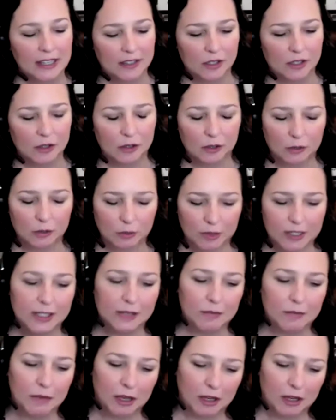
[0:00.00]
So the
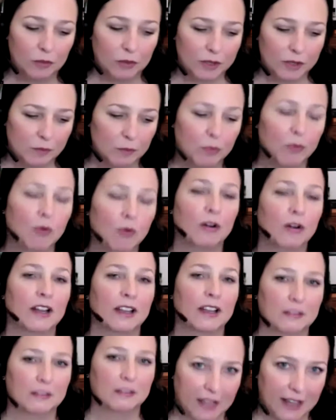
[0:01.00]
3T model was born
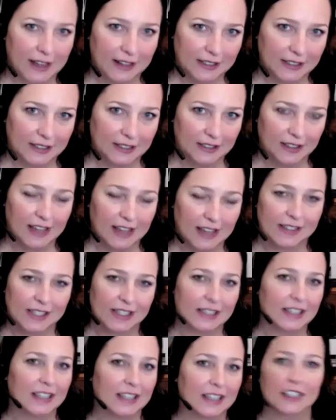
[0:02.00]
out of that, as
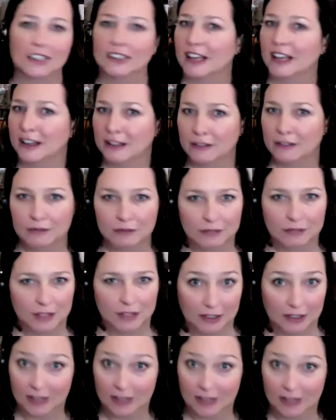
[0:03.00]
I think a lot of
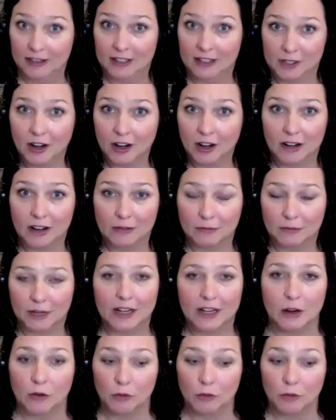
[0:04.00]
things are, right?